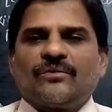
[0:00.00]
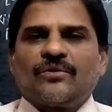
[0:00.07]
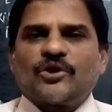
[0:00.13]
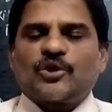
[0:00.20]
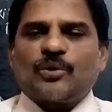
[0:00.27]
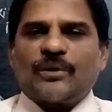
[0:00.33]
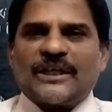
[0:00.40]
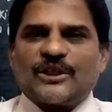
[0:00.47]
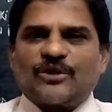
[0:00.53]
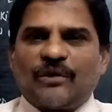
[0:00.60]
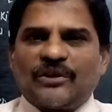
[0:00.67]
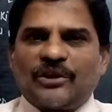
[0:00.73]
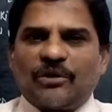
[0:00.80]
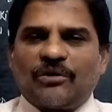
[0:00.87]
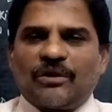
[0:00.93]
Students,
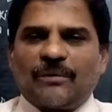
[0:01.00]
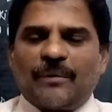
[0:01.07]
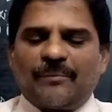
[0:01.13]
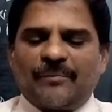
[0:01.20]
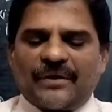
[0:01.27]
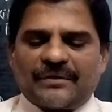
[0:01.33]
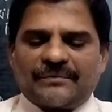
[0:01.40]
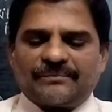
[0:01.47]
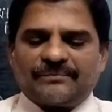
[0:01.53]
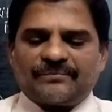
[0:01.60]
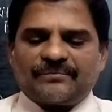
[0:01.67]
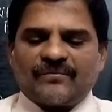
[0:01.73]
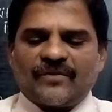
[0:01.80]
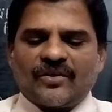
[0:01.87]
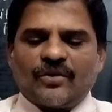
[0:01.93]
one thing you remember,
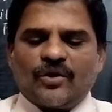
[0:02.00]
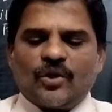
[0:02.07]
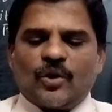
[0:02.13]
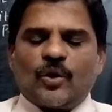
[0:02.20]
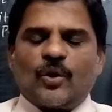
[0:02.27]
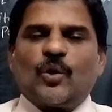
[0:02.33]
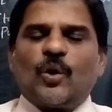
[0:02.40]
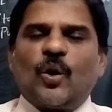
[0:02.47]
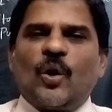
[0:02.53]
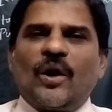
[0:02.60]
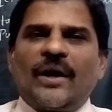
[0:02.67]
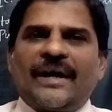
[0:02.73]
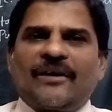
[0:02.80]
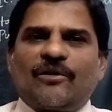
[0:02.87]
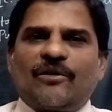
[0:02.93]
no
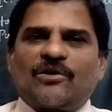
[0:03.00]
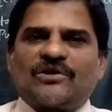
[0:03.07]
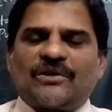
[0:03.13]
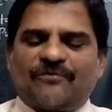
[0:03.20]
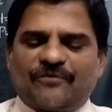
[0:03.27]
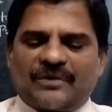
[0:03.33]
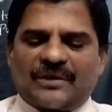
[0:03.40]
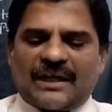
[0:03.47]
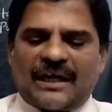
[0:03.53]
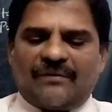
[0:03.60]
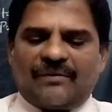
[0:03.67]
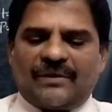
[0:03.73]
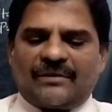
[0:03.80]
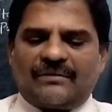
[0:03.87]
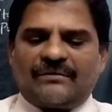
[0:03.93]
accounts of
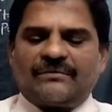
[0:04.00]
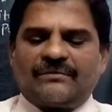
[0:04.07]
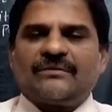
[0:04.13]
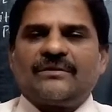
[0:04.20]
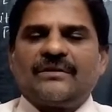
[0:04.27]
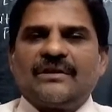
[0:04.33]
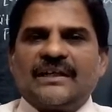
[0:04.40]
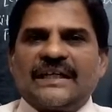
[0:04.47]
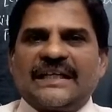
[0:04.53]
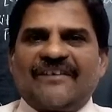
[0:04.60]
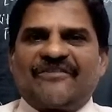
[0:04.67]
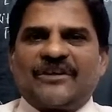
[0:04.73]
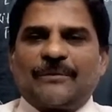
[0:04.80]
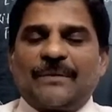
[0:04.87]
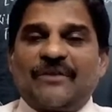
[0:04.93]
travel
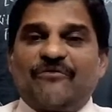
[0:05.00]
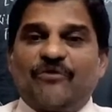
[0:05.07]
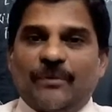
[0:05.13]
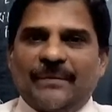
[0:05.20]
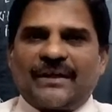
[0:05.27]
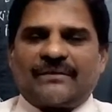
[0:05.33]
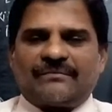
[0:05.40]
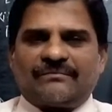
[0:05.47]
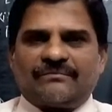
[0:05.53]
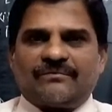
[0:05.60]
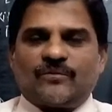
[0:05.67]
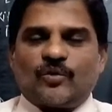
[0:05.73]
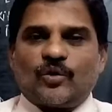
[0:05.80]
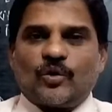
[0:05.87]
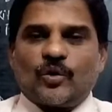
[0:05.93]
left by women.
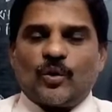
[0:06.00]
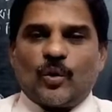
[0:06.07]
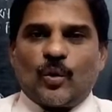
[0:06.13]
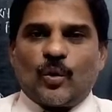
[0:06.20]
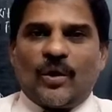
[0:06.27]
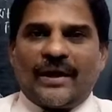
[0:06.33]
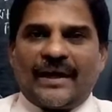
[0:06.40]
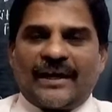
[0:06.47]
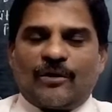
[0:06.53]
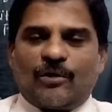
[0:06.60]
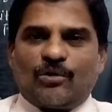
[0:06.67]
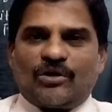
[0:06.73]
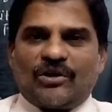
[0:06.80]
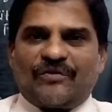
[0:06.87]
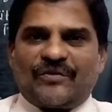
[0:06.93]
No
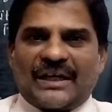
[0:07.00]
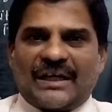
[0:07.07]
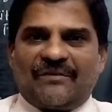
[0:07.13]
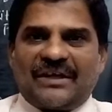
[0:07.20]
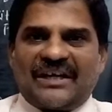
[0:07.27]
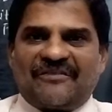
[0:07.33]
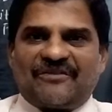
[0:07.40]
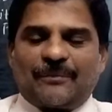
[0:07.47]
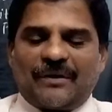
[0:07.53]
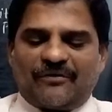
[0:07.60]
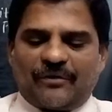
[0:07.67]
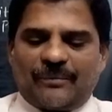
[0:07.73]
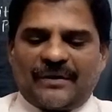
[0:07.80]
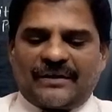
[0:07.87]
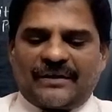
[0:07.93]
account of travel left by
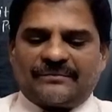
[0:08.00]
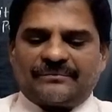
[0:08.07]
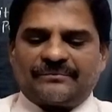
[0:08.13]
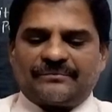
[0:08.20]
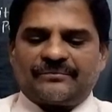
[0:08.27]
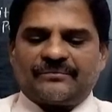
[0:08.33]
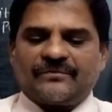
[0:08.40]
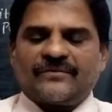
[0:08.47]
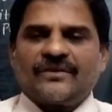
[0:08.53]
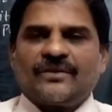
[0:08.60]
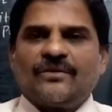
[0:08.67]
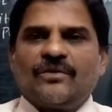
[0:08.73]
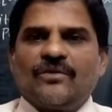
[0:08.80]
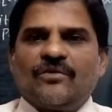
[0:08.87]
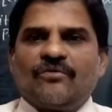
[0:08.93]
women,
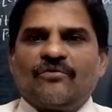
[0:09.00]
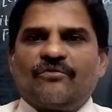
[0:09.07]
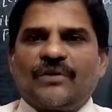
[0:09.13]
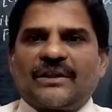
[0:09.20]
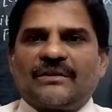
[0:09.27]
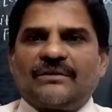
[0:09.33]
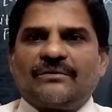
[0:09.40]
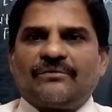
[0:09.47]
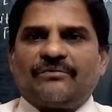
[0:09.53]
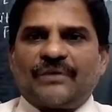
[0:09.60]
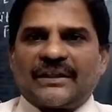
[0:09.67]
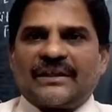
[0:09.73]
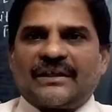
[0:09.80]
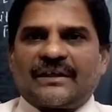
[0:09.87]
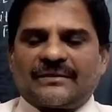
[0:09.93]

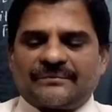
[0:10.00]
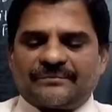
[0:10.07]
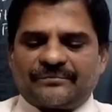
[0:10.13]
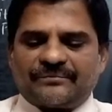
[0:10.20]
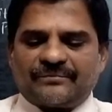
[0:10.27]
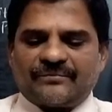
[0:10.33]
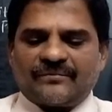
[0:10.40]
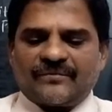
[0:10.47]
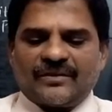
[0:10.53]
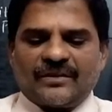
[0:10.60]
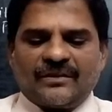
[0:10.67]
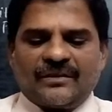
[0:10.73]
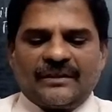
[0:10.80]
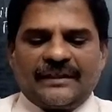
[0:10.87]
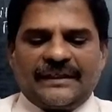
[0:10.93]
whether
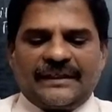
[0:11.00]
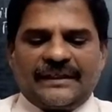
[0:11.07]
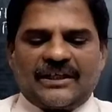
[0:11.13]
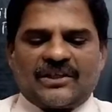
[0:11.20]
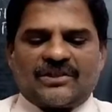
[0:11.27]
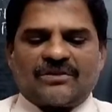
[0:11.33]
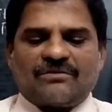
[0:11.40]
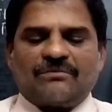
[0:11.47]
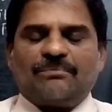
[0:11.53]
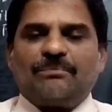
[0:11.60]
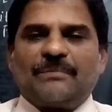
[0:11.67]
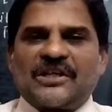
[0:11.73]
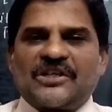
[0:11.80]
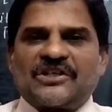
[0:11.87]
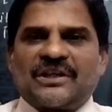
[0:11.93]
it is
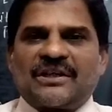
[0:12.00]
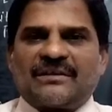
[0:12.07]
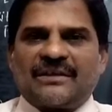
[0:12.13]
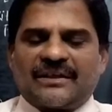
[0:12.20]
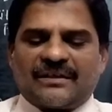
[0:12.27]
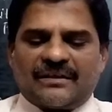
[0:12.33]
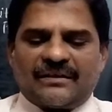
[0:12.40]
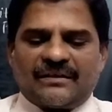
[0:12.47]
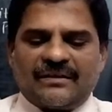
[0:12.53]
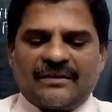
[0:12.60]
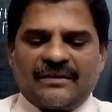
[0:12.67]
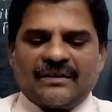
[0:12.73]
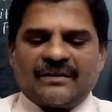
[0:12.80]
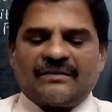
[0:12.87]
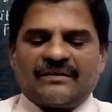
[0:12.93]
mentioned that
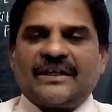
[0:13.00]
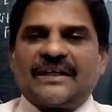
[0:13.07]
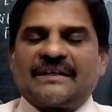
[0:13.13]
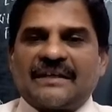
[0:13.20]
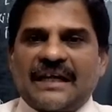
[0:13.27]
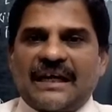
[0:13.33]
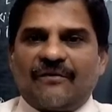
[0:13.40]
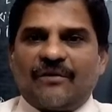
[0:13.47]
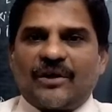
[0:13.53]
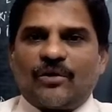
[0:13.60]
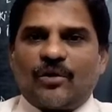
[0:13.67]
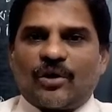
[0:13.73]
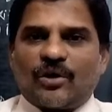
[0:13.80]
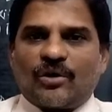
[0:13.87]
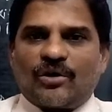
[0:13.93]
they traveled
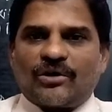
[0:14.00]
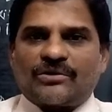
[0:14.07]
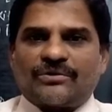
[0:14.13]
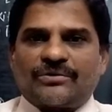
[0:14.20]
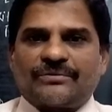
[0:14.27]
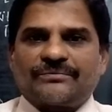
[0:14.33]
or not.